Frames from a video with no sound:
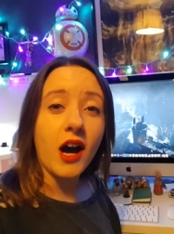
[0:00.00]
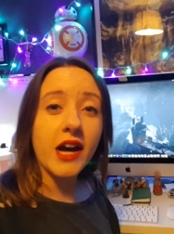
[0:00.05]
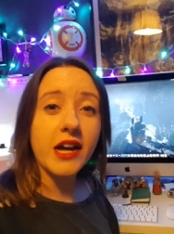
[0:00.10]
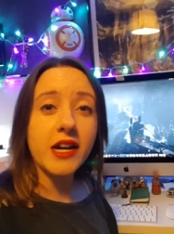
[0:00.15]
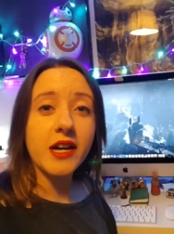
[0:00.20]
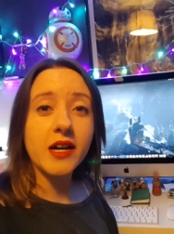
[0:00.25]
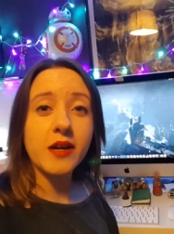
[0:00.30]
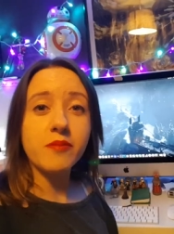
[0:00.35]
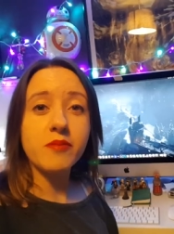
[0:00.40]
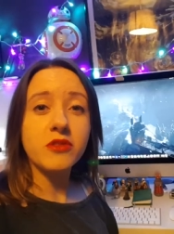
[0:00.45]
I
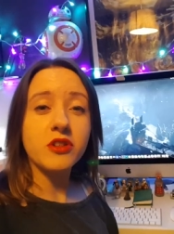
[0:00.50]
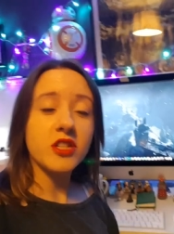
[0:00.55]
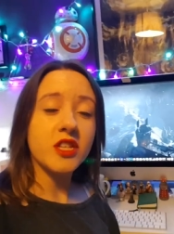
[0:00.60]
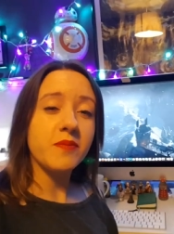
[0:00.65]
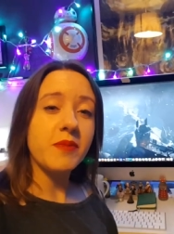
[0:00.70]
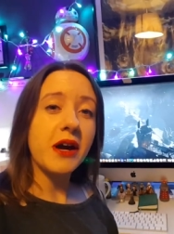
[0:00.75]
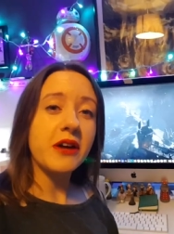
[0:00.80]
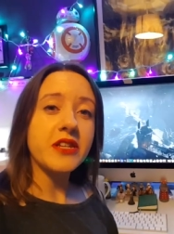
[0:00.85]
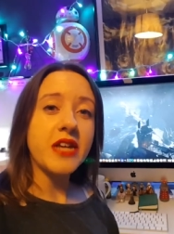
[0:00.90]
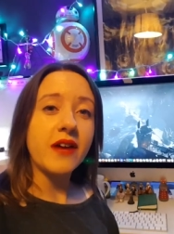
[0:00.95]
am just
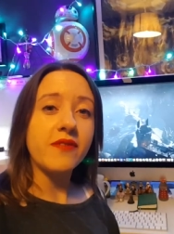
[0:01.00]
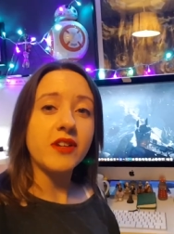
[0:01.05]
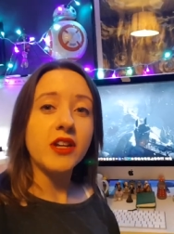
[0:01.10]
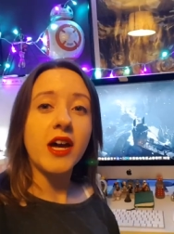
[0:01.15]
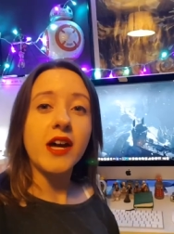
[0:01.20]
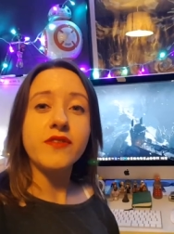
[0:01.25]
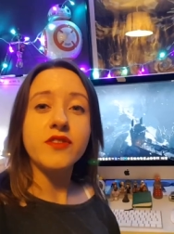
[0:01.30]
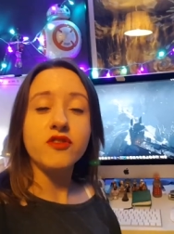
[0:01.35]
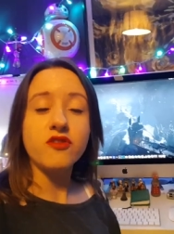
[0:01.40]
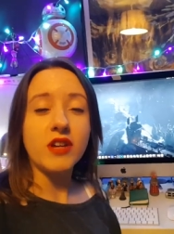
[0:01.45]
about to have a
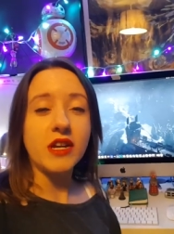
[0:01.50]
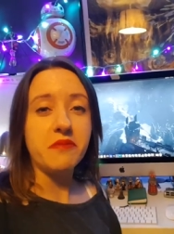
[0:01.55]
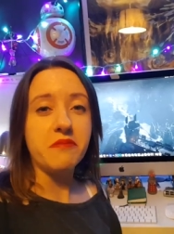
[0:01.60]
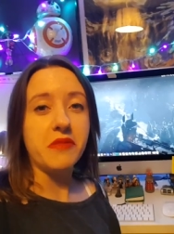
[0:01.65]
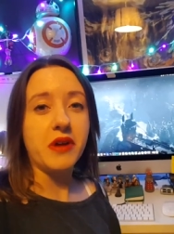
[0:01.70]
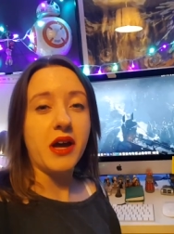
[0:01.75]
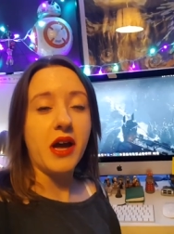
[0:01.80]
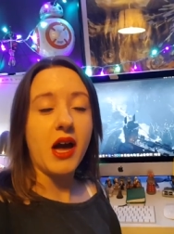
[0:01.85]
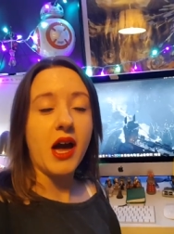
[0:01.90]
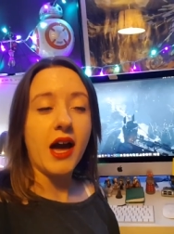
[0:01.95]
live
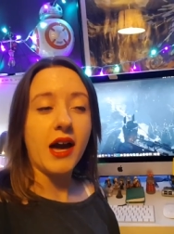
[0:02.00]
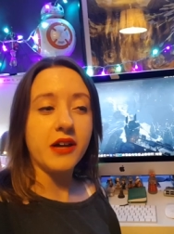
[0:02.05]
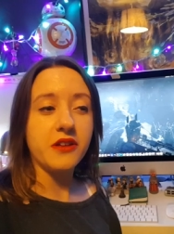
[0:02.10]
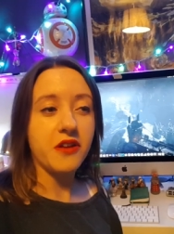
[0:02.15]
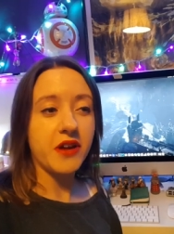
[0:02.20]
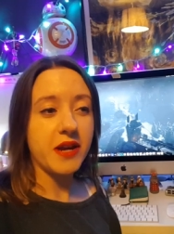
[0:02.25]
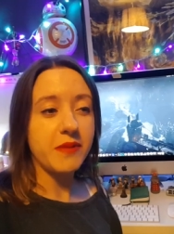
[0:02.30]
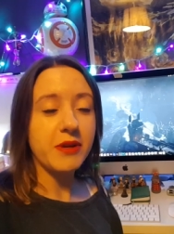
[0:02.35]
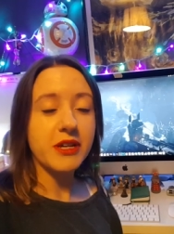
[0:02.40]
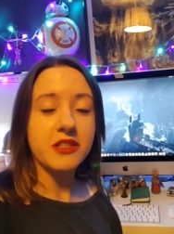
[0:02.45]
stream, and
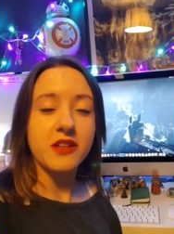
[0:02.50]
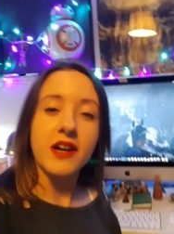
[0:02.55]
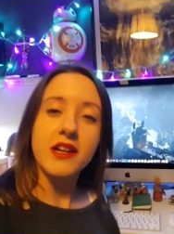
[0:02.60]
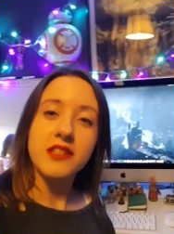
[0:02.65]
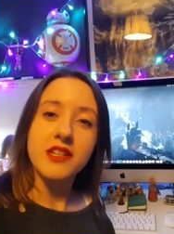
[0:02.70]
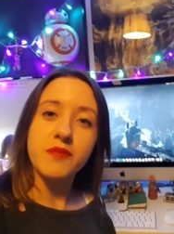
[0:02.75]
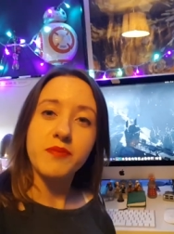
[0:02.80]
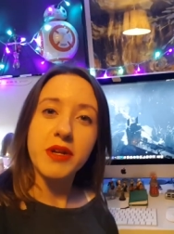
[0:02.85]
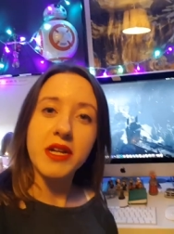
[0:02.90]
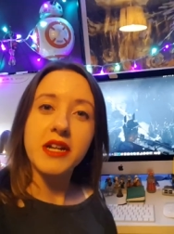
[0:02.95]
I am
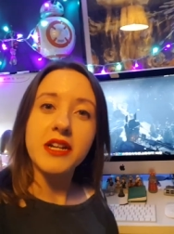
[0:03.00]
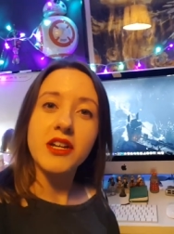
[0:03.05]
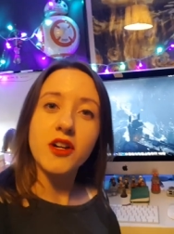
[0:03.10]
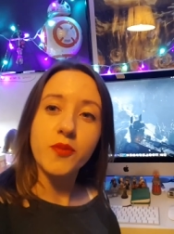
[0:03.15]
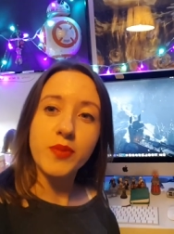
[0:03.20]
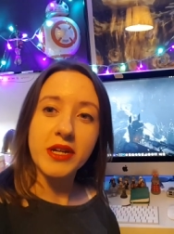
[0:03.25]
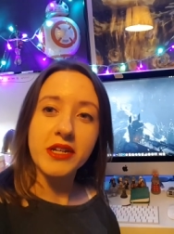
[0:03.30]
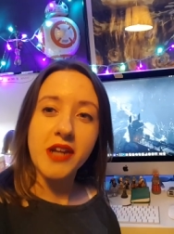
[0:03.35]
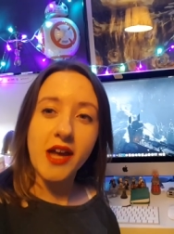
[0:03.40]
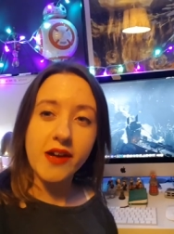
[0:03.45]
excited but a little
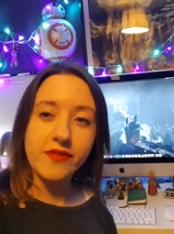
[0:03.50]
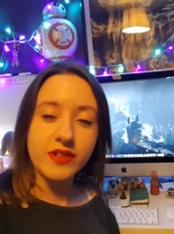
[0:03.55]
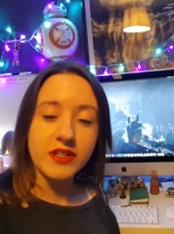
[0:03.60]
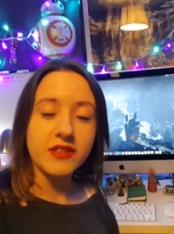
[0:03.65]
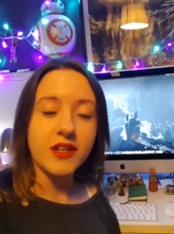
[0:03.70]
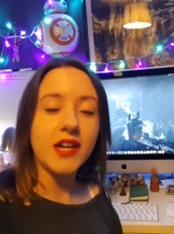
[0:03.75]
bit nervous.